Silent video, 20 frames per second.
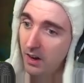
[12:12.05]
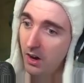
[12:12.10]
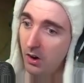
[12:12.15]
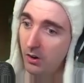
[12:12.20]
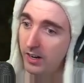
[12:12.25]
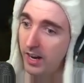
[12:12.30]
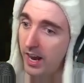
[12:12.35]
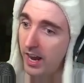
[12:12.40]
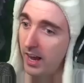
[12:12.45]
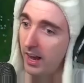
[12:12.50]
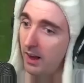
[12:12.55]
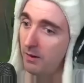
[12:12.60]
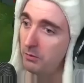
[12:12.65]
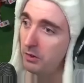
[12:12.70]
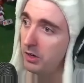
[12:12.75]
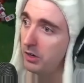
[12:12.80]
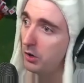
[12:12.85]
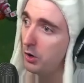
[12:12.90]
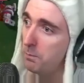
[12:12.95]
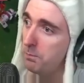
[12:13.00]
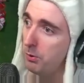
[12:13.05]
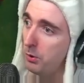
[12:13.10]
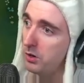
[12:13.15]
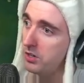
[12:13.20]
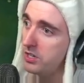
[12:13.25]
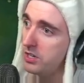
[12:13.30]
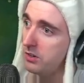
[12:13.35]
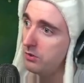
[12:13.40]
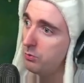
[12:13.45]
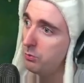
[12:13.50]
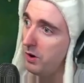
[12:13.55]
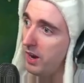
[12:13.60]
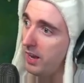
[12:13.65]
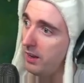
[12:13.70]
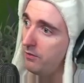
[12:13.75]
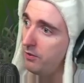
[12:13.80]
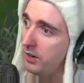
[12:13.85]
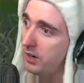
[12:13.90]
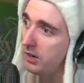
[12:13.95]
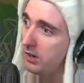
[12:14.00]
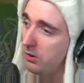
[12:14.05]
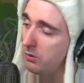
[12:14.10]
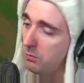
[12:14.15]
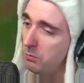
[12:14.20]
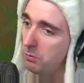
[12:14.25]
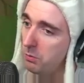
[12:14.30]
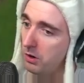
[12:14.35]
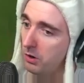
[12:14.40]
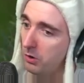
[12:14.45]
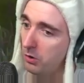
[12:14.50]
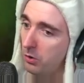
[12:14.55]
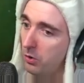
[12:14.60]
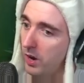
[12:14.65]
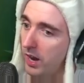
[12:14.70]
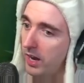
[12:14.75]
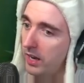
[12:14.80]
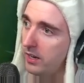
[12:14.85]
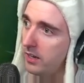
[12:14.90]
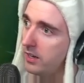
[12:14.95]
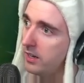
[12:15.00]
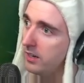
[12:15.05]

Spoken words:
Okay, I'm gonna go push this wave here real quick.